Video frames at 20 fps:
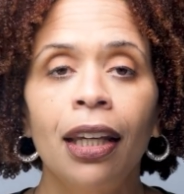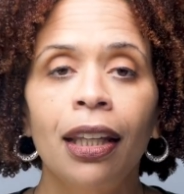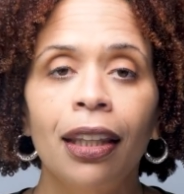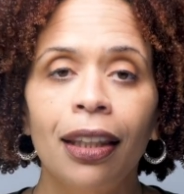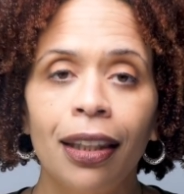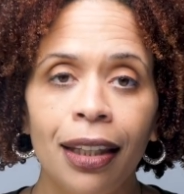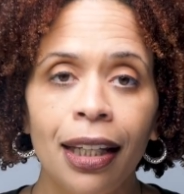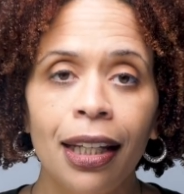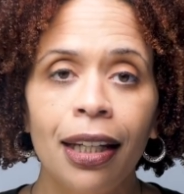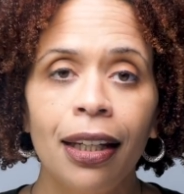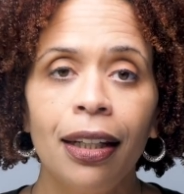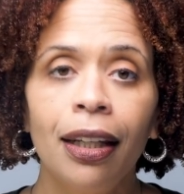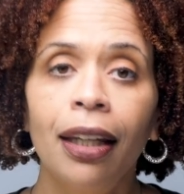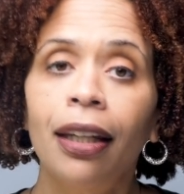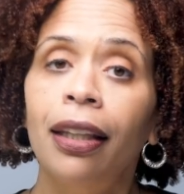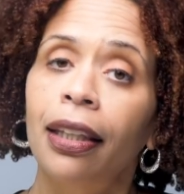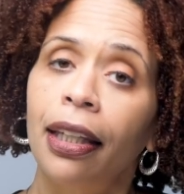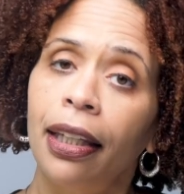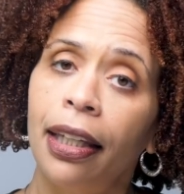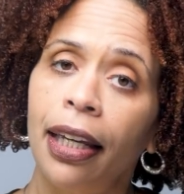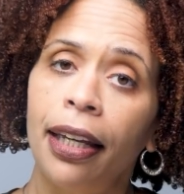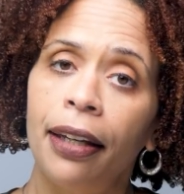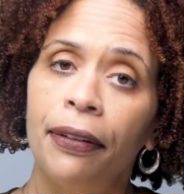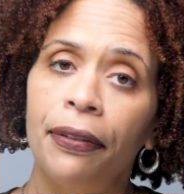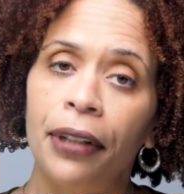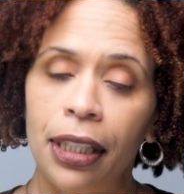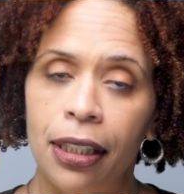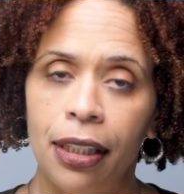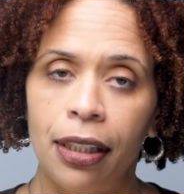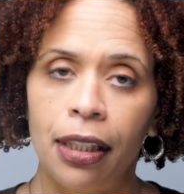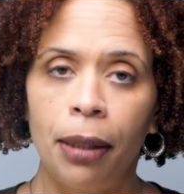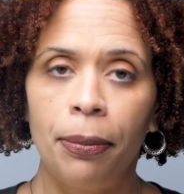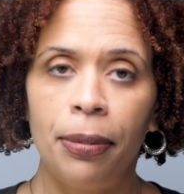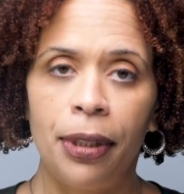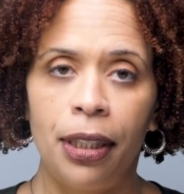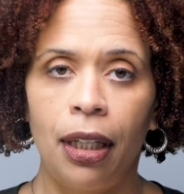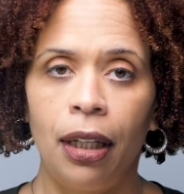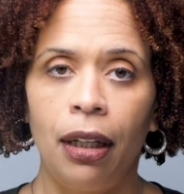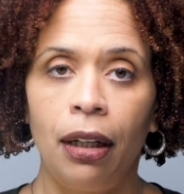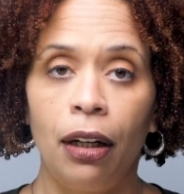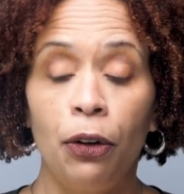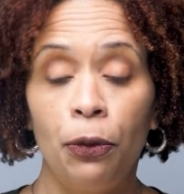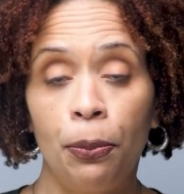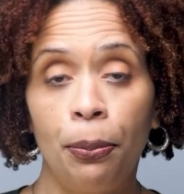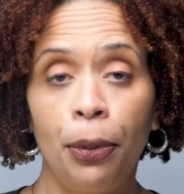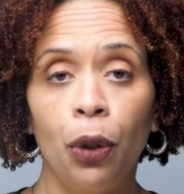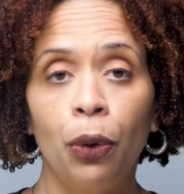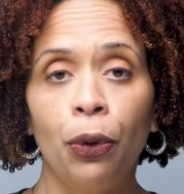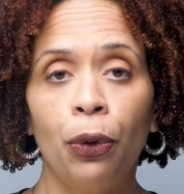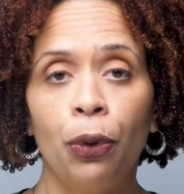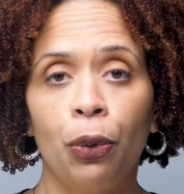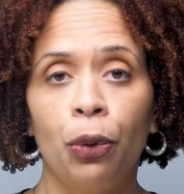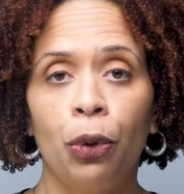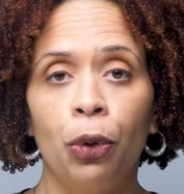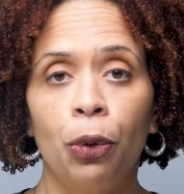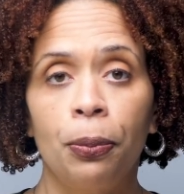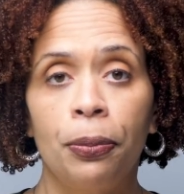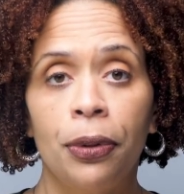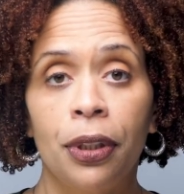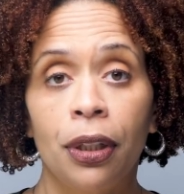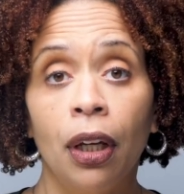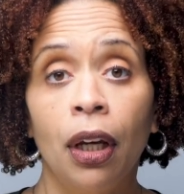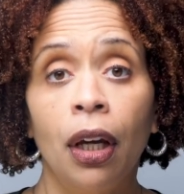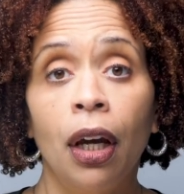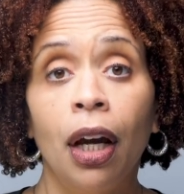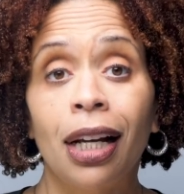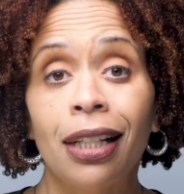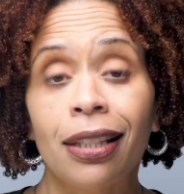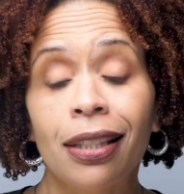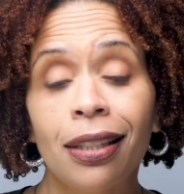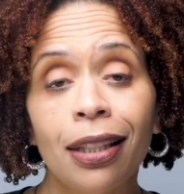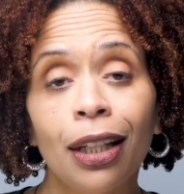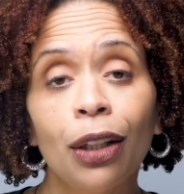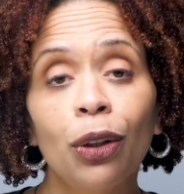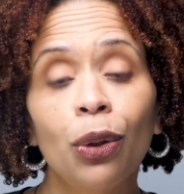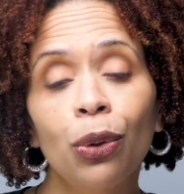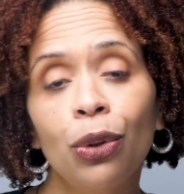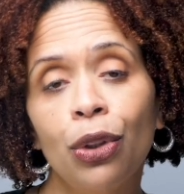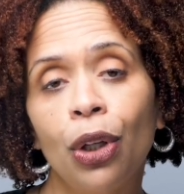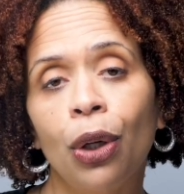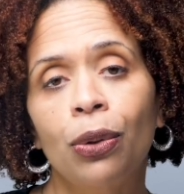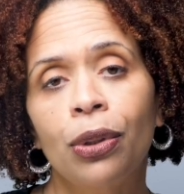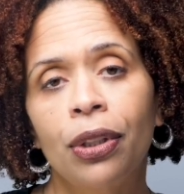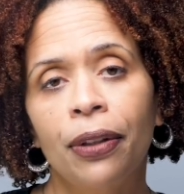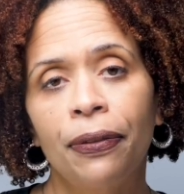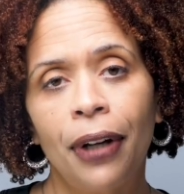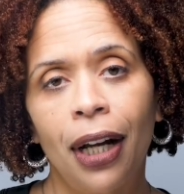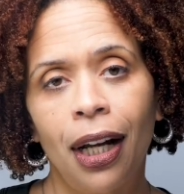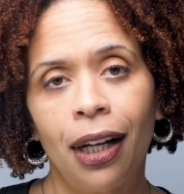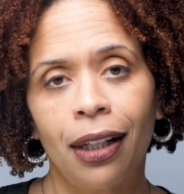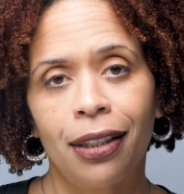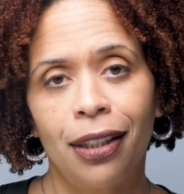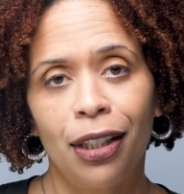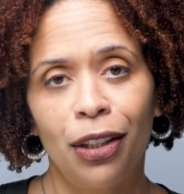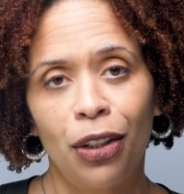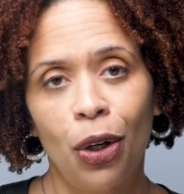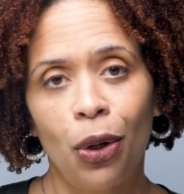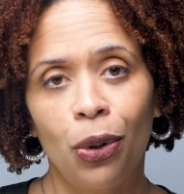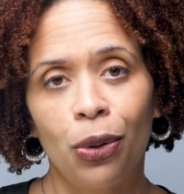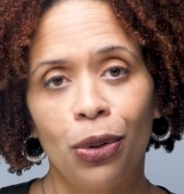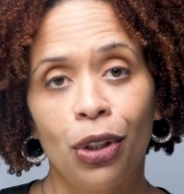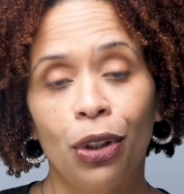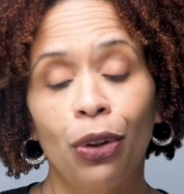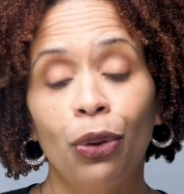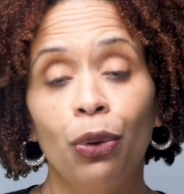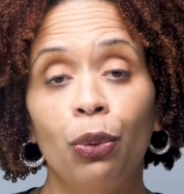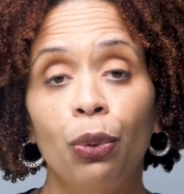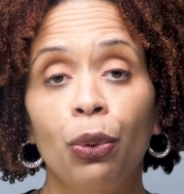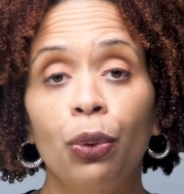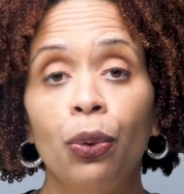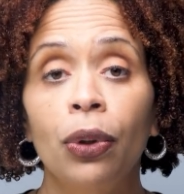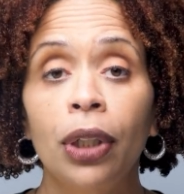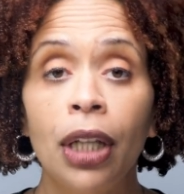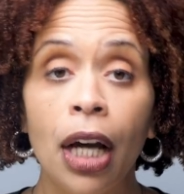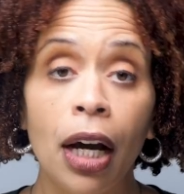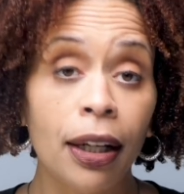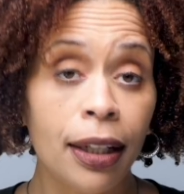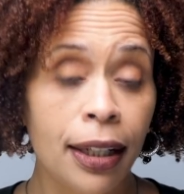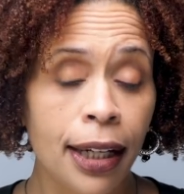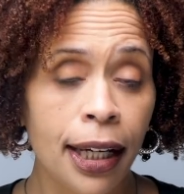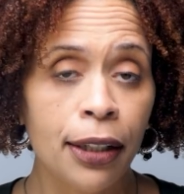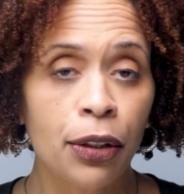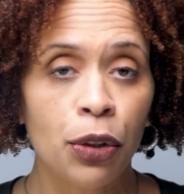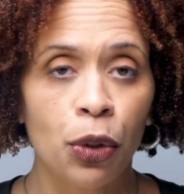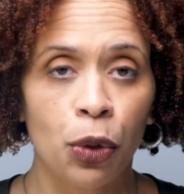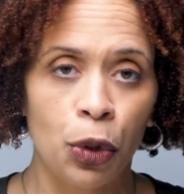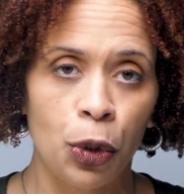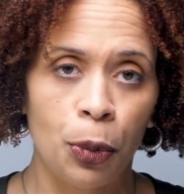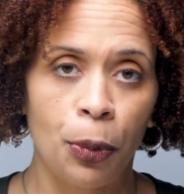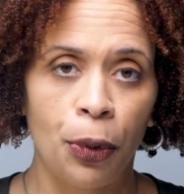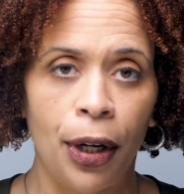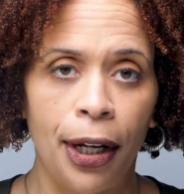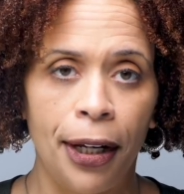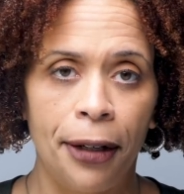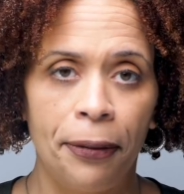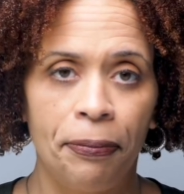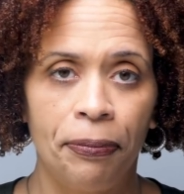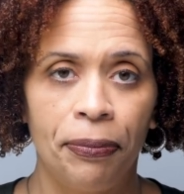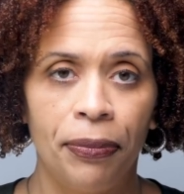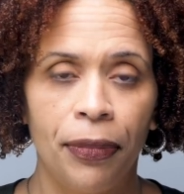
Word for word: Then they gave a subset of both groups a single dose of oxytocin through a nasal spray.